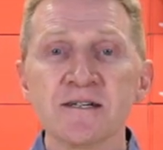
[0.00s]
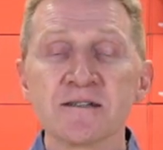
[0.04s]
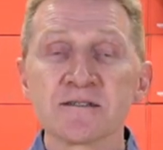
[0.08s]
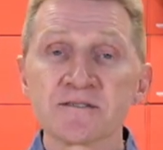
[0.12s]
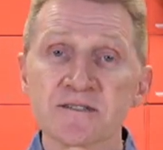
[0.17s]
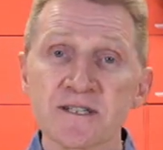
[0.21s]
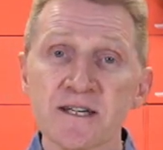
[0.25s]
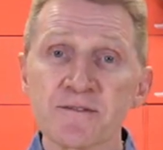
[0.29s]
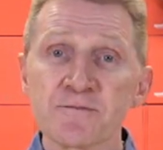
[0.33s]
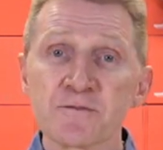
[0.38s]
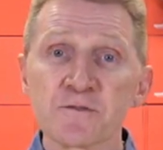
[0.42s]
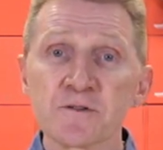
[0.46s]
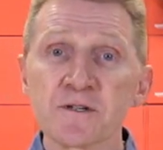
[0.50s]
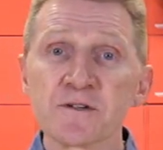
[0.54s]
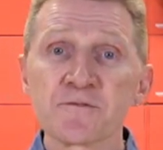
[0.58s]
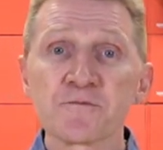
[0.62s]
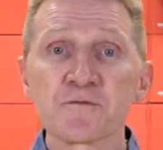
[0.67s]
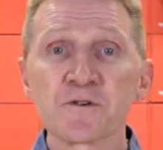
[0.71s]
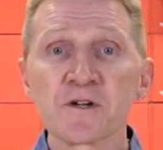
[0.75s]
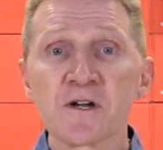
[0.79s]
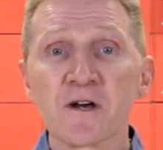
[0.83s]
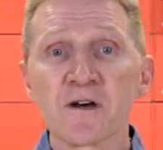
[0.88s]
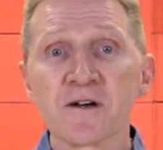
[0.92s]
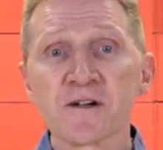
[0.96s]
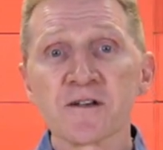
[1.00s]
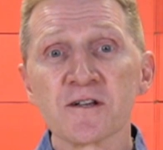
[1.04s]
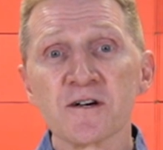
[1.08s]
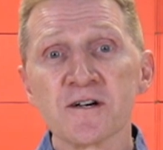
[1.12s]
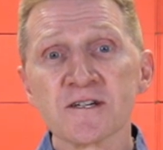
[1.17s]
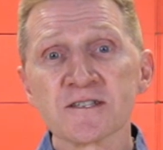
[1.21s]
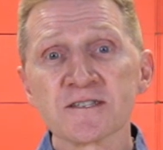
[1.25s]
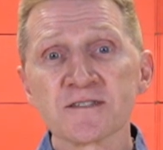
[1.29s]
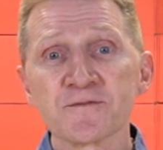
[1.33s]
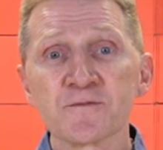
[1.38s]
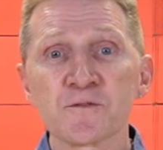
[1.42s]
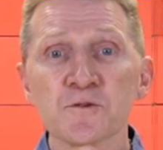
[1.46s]
Zephyr and
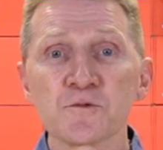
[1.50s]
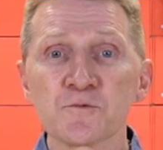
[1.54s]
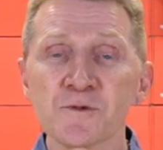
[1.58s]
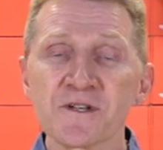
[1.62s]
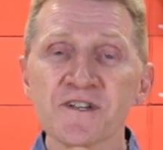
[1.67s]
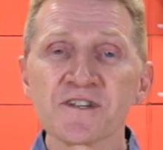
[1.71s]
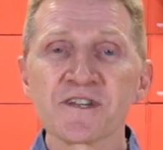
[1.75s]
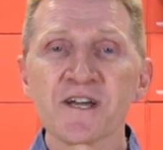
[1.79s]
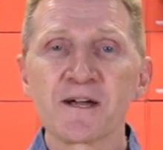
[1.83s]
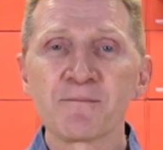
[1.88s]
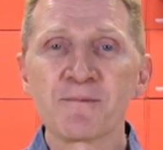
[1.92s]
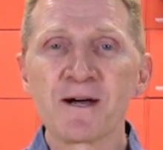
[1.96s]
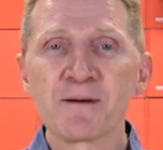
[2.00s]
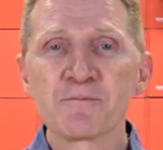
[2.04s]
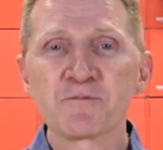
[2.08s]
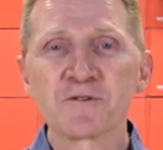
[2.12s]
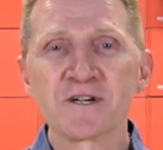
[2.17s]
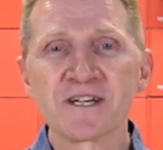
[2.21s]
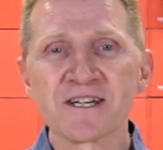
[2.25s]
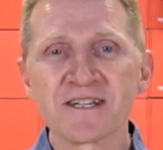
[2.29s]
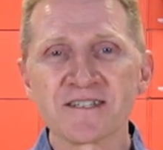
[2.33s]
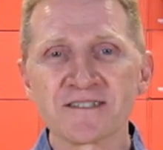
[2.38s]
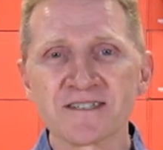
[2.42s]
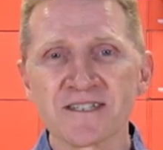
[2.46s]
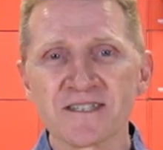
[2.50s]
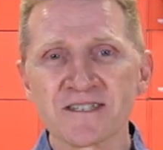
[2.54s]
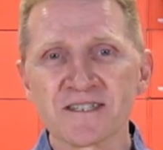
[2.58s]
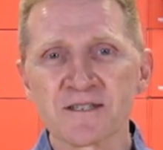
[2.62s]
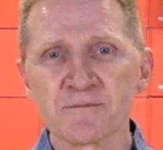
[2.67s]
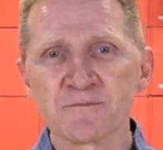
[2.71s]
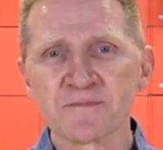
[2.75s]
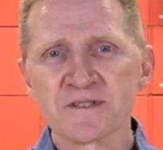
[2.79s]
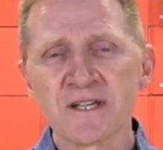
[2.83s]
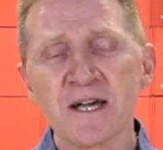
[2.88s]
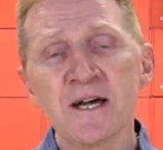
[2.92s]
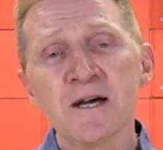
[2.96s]
FreeRTOS for real-time operating
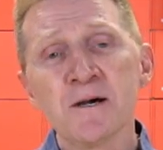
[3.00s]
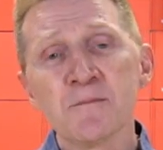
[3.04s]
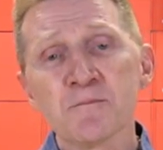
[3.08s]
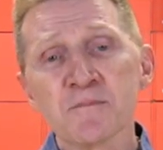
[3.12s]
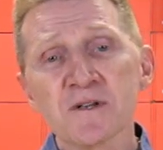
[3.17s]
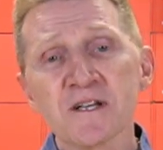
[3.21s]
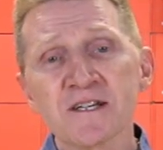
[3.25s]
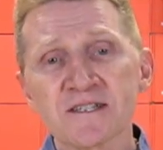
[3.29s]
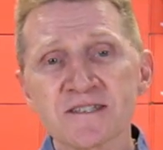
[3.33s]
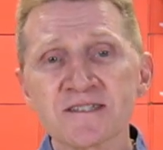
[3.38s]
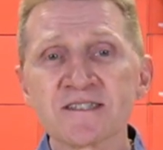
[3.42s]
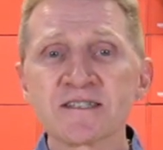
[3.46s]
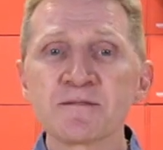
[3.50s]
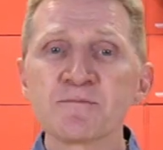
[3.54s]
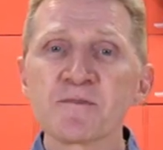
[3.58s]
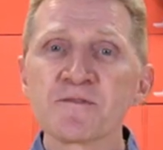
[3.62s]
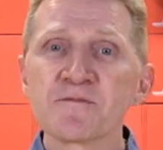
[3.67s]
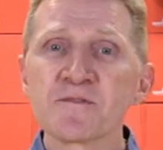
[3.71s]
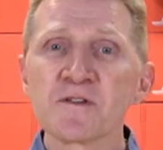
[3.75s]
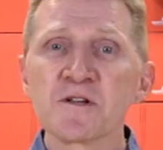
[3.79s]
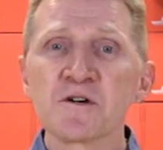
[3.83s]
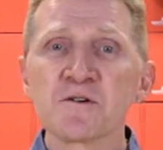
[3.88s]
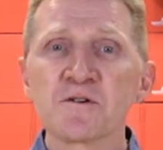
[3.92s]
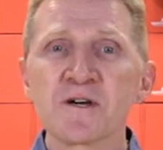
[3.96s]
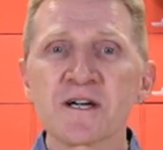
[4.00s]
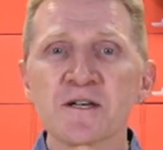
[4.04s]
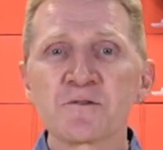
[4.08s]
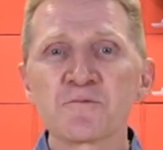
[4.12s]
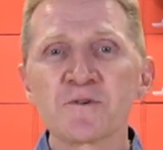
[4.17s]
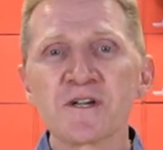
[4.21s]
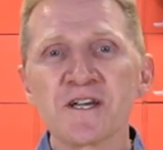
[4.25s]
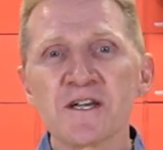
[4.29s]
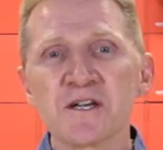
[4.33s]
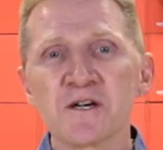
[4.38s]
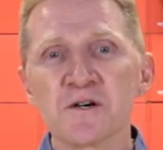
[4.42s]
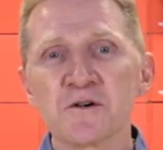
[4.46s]
systems, plus SymbiFlow and
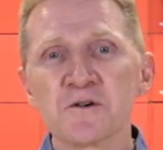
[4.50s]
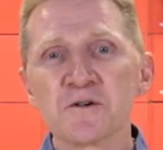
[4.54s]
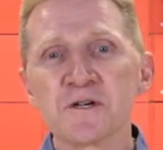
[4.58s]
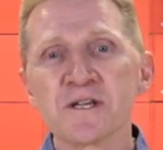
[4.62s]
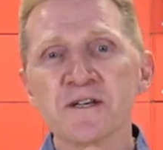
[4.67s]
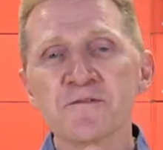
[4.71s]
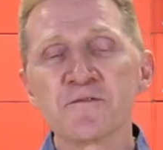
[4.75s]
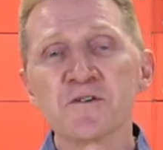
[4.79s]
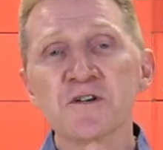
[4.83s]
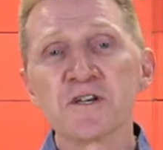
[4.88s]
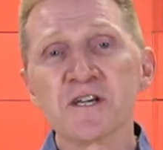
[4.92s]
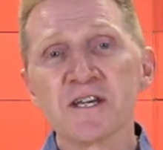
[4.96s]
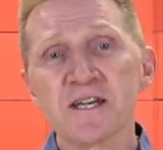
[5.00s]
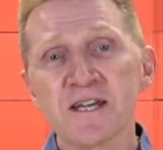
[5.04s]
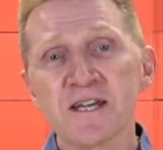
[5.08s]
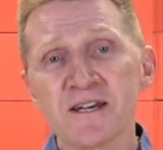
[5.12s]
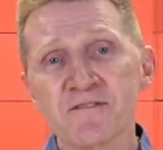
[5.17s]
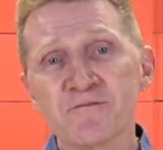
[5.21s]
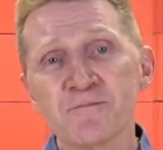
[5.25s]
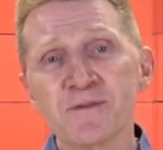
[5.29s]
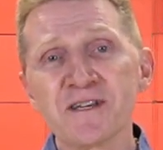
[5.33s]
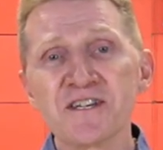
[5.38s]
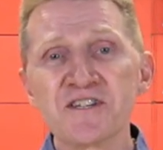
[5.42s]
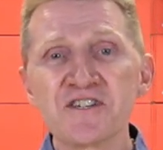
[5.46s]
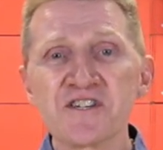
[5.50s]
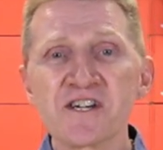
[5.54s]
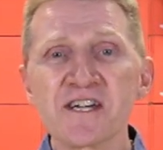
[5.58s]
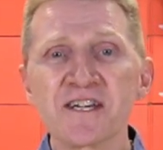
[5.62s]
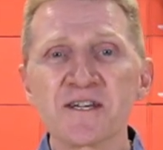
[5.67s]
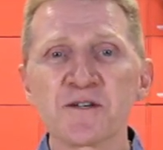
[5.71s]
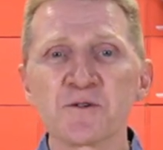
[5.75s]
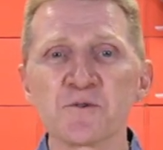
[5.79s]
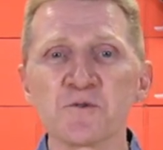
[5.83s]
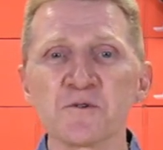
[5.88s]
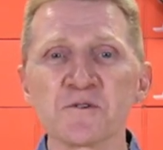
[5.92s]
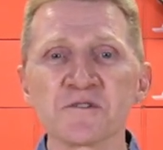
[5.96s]
Renode if you need FPGA
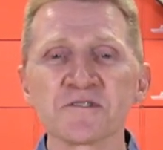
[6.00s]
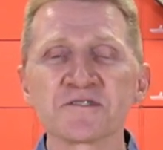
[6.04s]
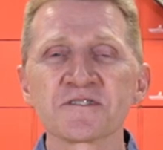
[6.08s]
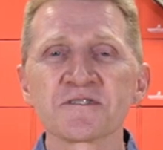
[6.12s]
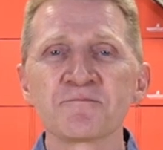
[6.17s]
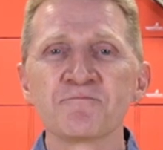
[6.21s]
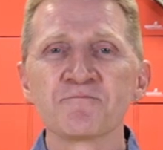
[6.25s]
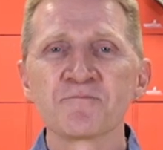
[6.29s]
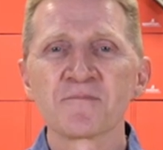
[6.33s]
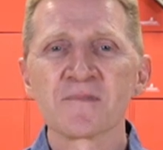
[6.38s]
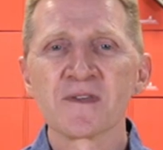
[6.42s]
tools.